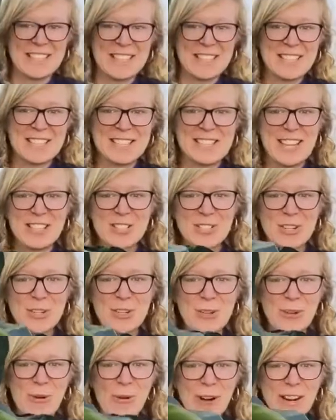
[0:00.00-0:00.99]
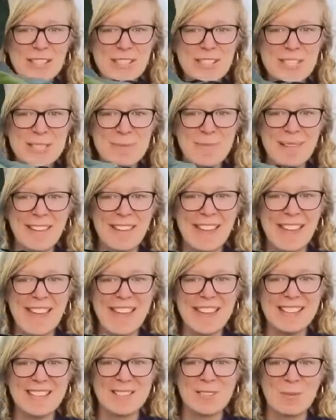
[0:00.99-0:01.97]
Such a gorgeous
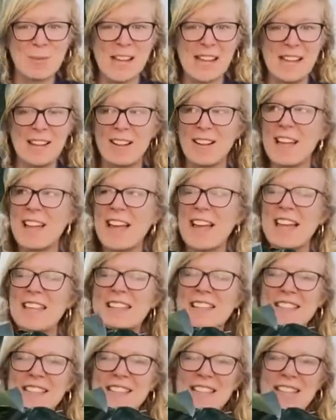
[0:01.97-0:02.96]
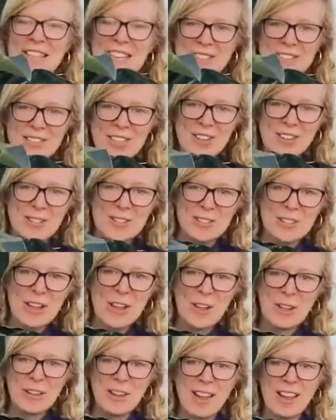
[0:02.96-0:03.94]
plant as well, and the leaves are
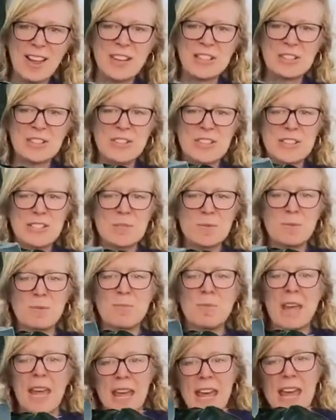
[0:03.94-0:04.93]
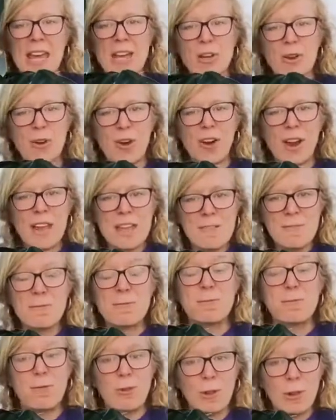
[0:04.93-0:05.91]
so large. This would make a great
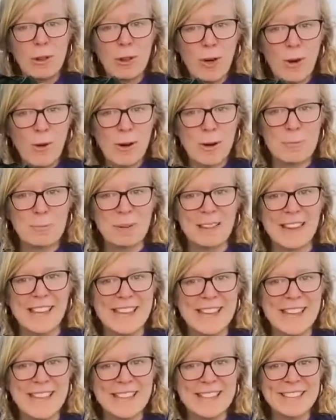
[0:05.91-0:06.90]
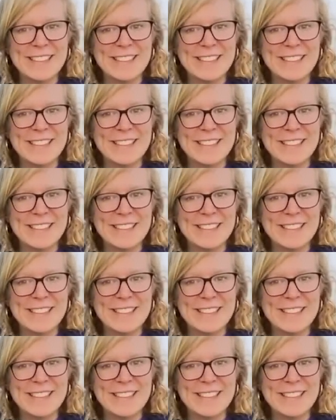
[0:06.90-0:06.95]
floor plant.